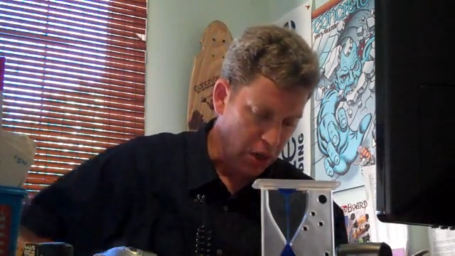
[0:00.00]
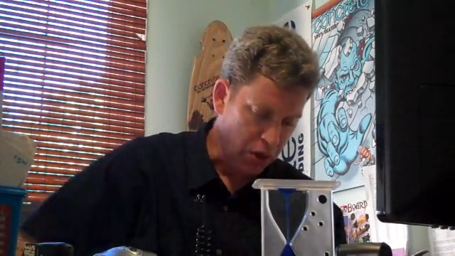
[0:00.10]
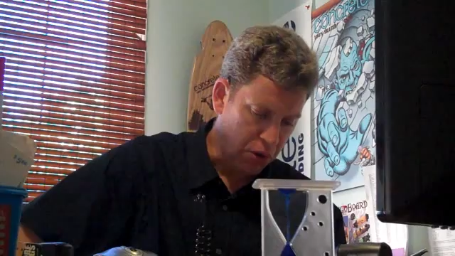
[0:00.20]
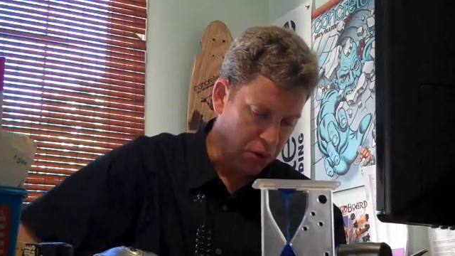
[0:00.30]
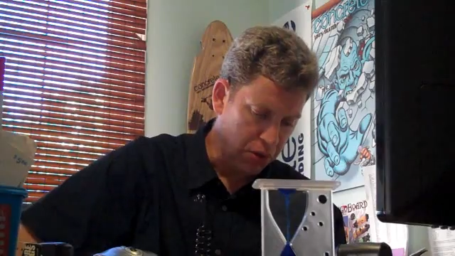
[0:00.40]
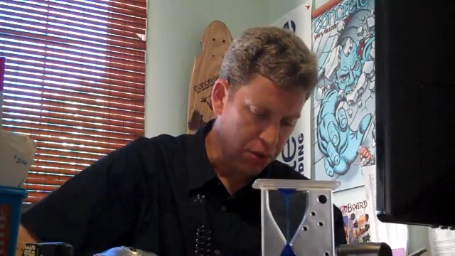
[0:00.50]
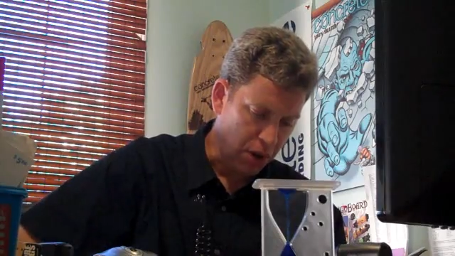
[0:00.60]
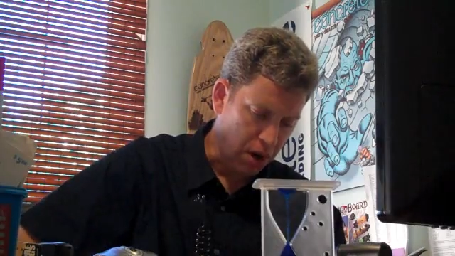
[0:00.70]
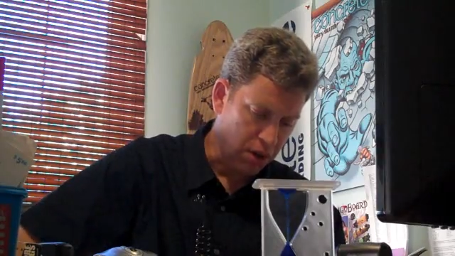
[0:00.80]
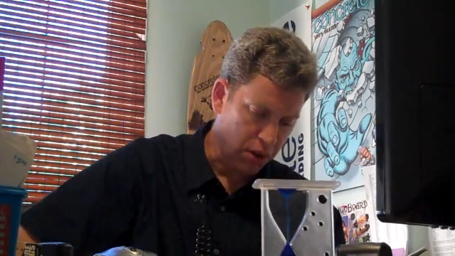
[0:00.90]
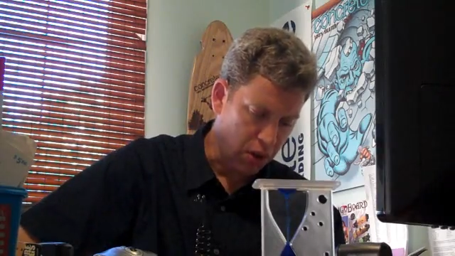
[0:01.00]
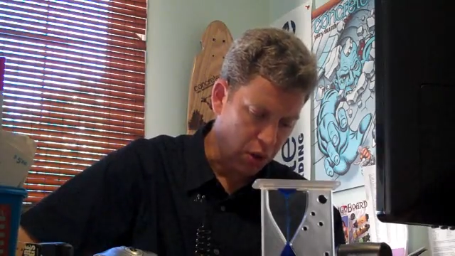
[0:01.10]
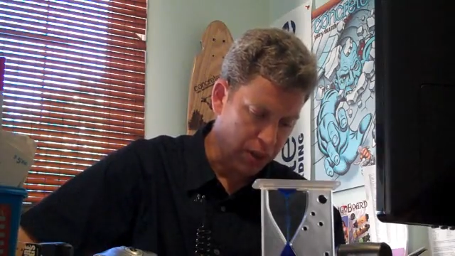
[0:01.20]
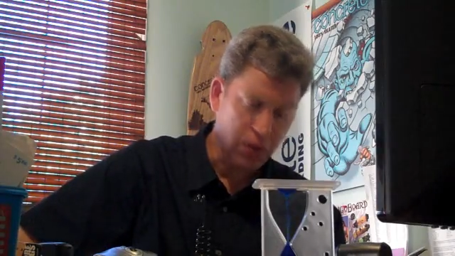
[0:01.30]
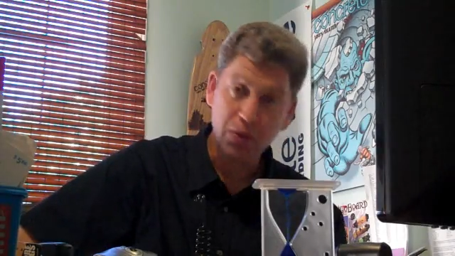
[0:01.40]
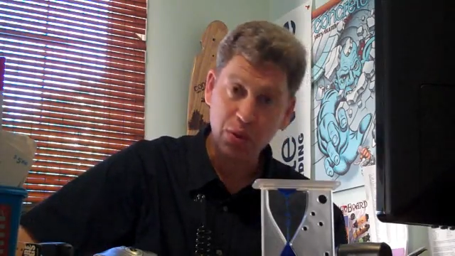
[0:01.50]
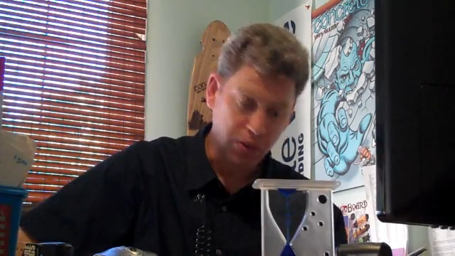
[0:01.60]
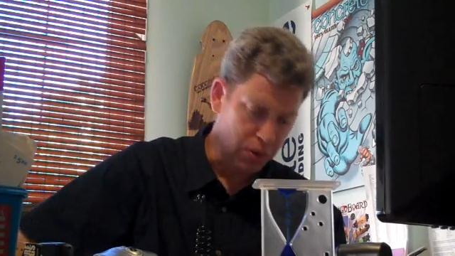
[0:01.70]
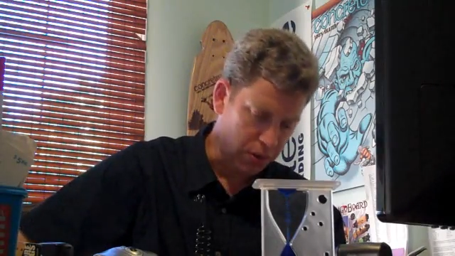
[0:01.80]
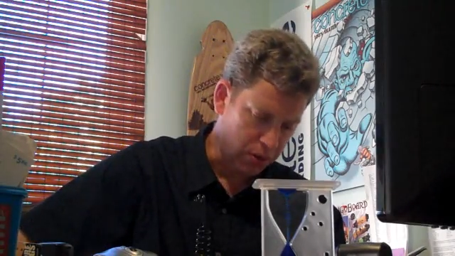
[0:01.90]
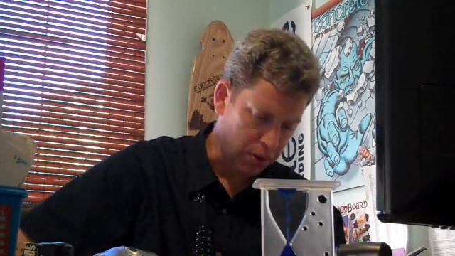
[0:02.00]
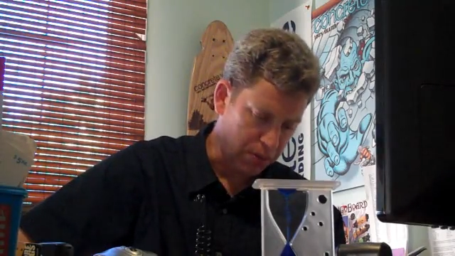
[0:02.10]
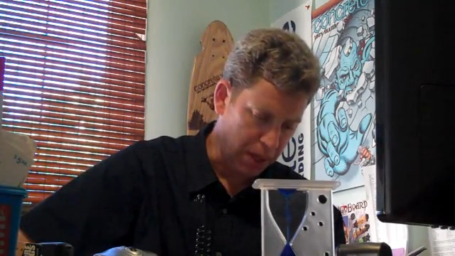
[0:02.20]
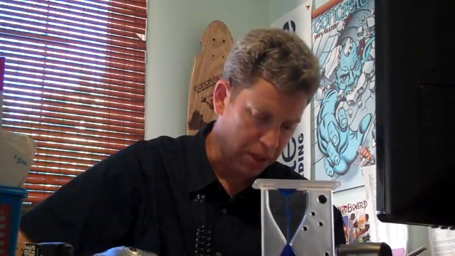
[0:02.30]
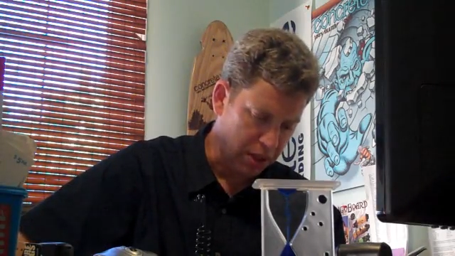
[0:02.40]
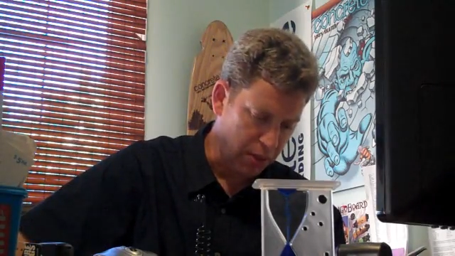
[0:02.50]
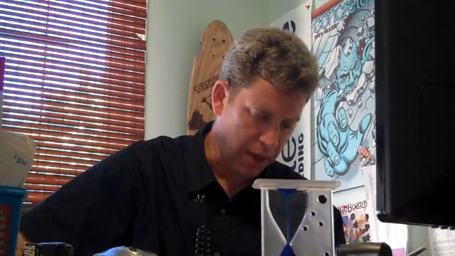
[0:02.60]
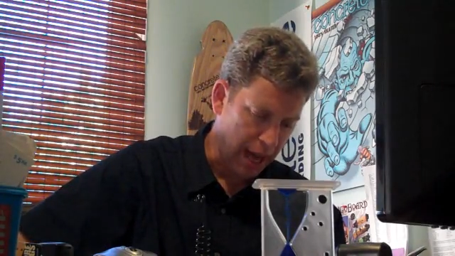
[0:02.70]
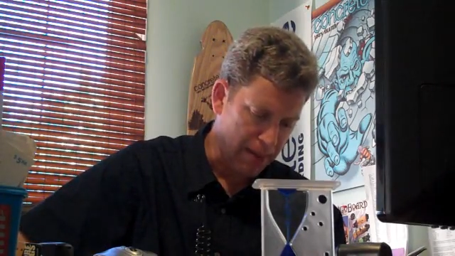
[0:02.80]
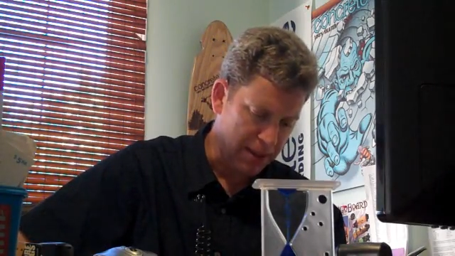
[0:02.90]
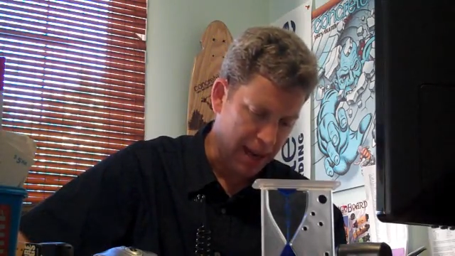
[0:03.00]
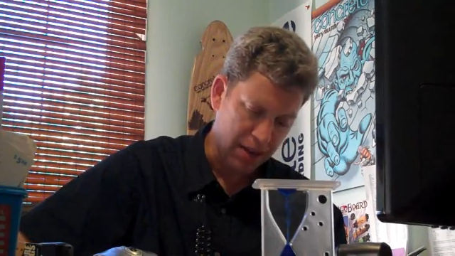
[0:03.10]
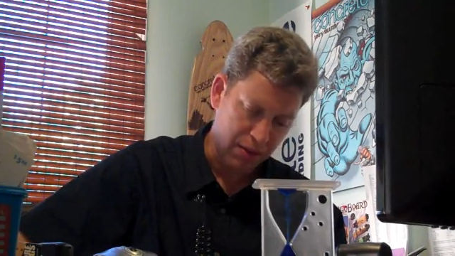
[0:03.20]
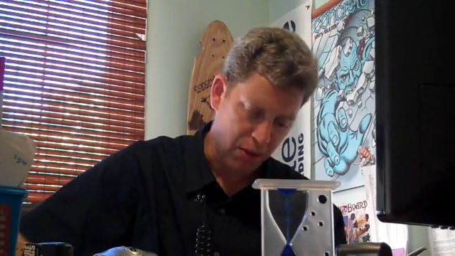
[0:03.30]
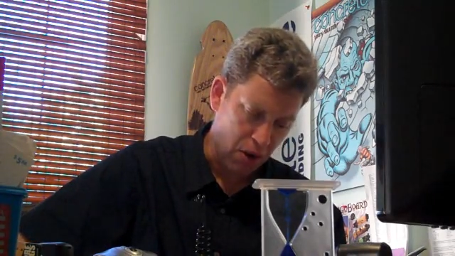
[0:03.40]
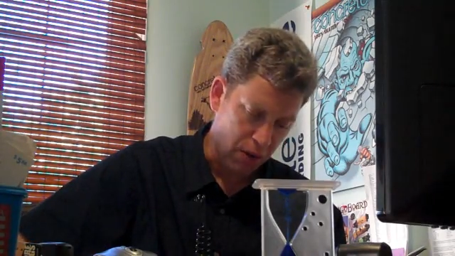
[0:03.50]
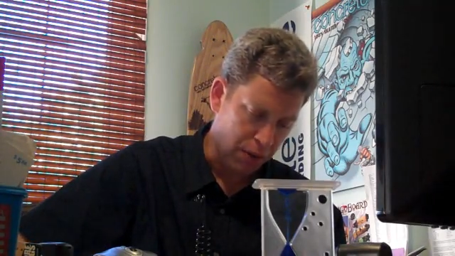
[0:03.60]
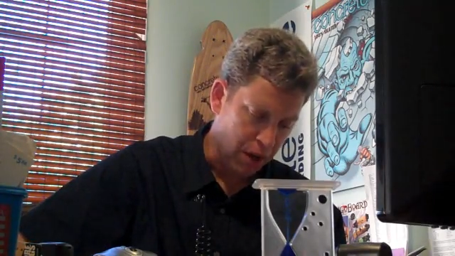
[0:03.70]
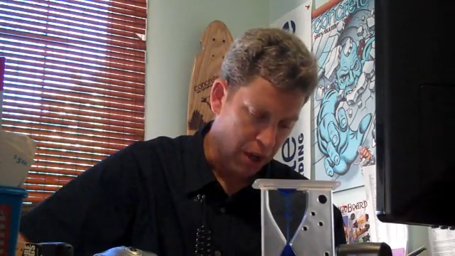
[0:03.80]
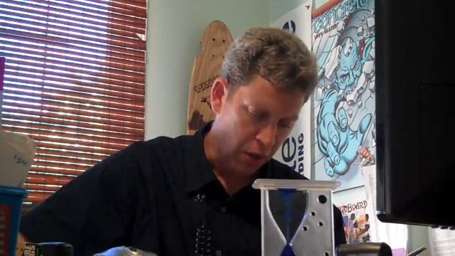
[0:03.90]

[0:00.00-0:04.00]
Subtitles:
Cruisers aren't always for losers, especially when Habitat is involved,